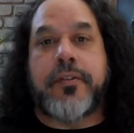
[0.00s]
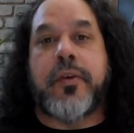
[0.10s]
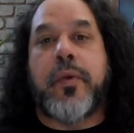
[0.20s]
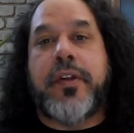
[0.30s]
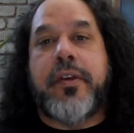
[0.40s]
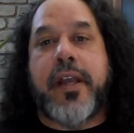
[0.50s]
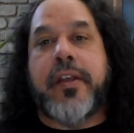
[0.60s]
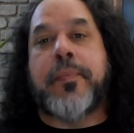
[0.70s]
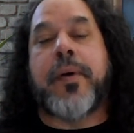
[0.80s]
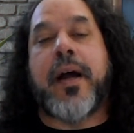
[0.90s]
when you get your
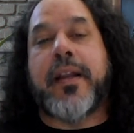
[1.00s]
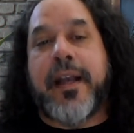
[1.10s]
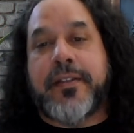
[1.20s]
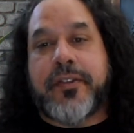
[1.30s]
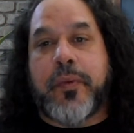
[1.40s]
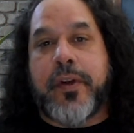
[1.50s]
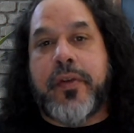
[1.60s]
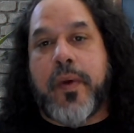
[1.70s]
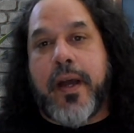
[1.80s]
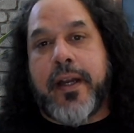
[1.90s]
podcast to where you
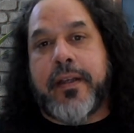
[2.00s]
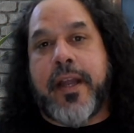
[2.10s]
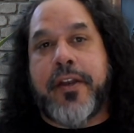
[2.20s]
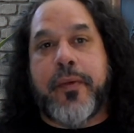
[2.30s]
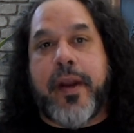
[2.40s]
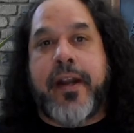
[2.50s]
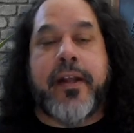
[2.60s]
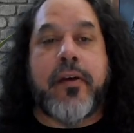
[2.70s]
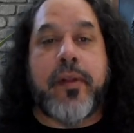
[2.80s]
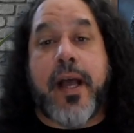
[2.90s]
want it and you're ready to go
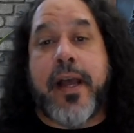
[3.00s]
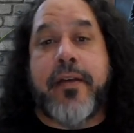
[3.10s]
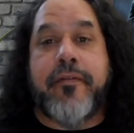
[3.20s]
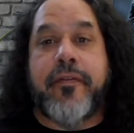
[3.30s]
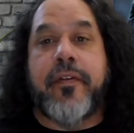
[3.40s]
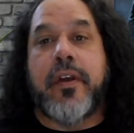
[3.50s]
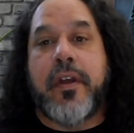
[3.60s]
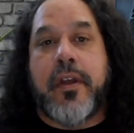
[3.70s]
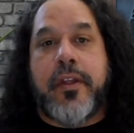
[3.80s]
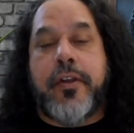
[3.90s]
live, you